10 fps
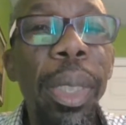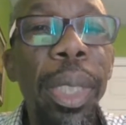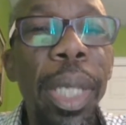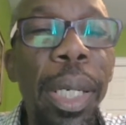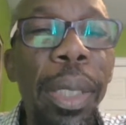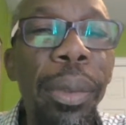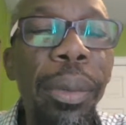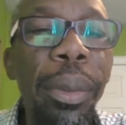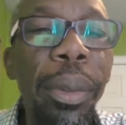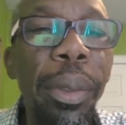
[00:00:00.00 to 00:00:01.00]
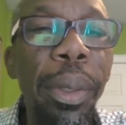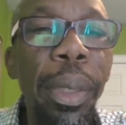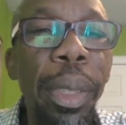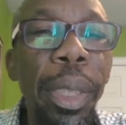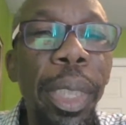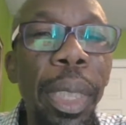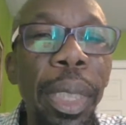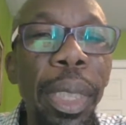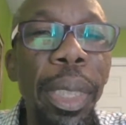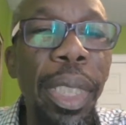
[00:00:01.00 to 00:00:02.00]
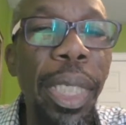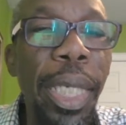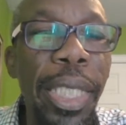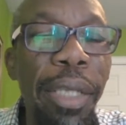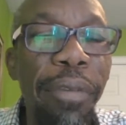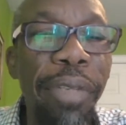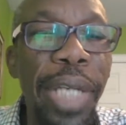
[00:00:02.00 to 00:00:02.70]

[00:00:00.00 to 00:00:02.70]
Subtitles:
Now, in the case of